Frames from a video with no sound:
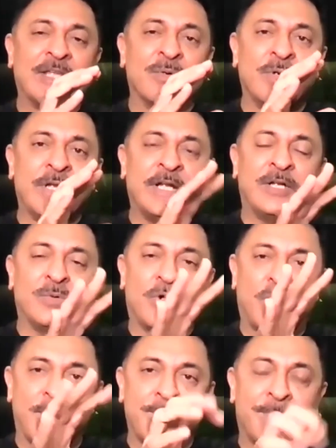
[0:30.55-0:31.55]
you need to
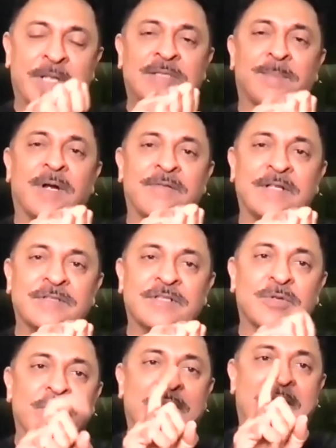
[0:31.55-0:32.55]
compress the blood vessels.
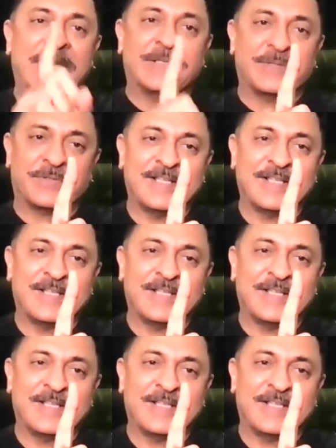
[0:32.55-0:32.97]
You need ice.